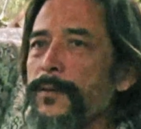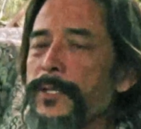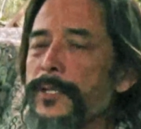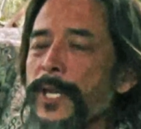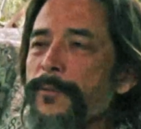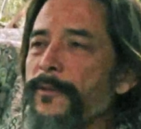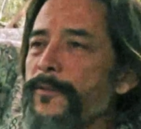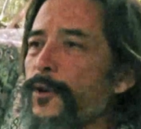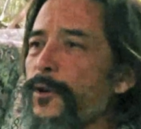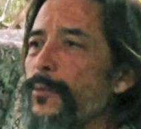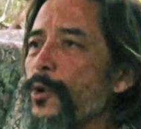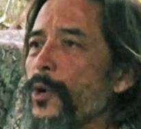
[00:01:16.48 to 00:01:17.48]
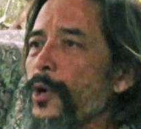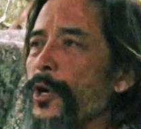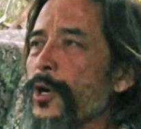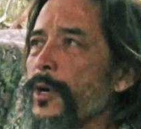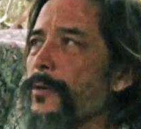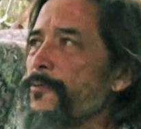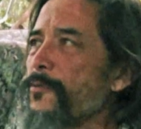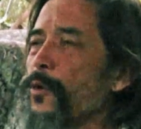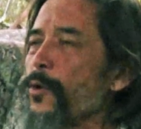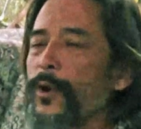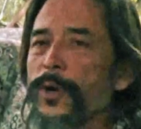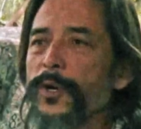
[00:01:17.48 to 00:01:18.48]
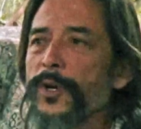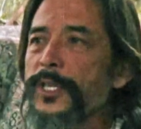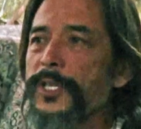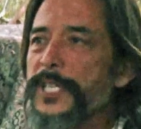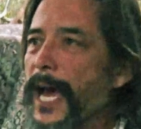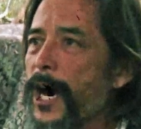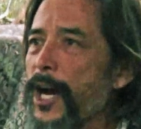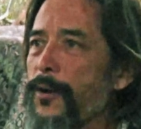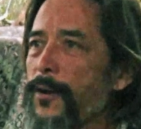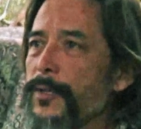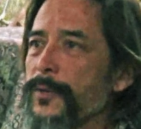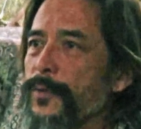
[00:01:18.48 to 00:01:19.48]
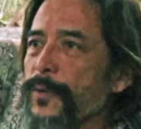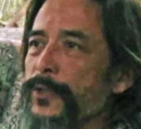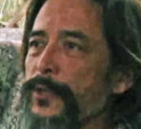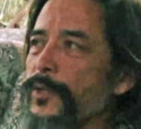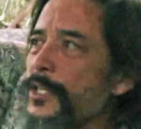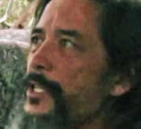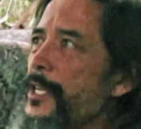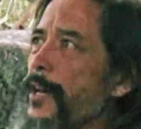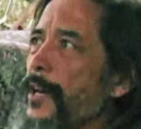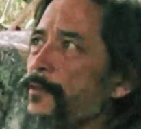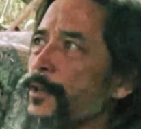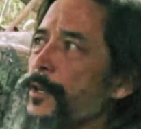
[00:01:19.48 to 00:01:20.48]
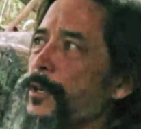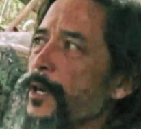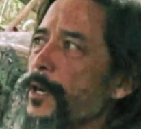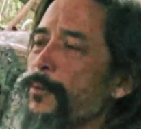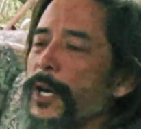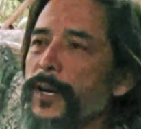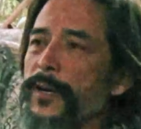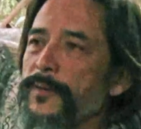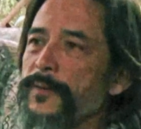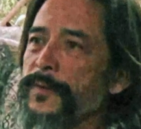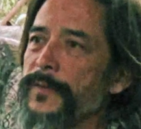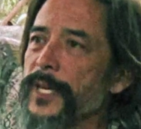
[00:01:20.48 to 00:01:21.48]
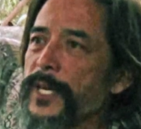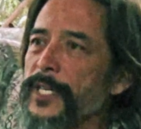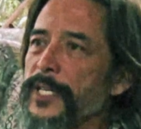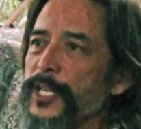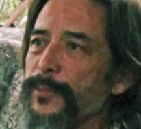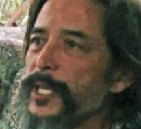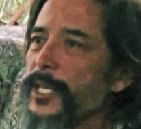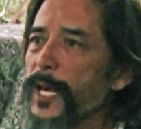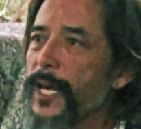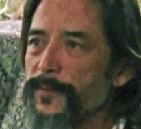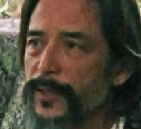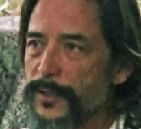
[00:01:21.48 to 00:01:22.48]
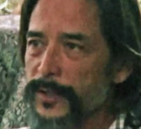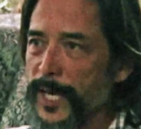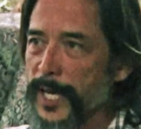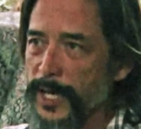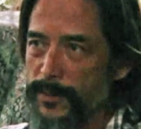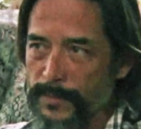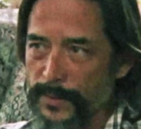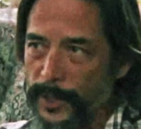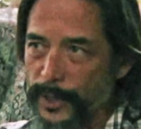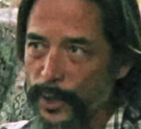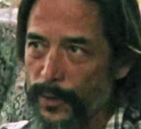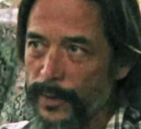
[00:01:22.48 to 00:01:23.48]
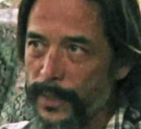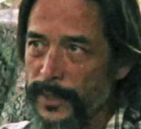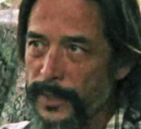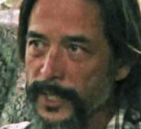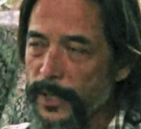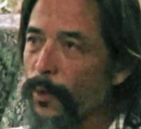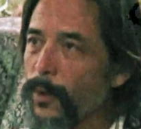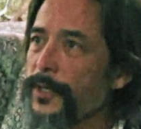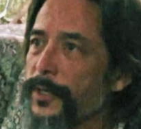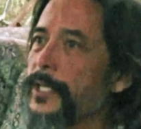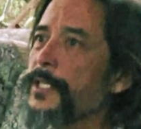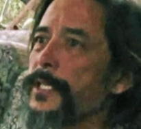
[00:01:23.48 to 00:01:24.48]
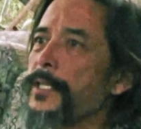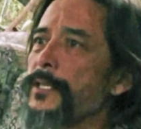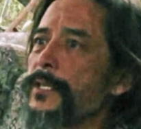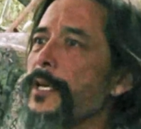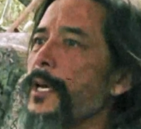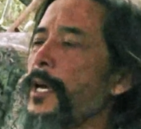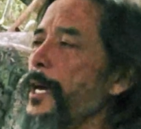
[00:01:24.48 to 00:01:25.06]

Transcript: Some of them were for sound, which was never above the DP levels that, you know, the city ordinances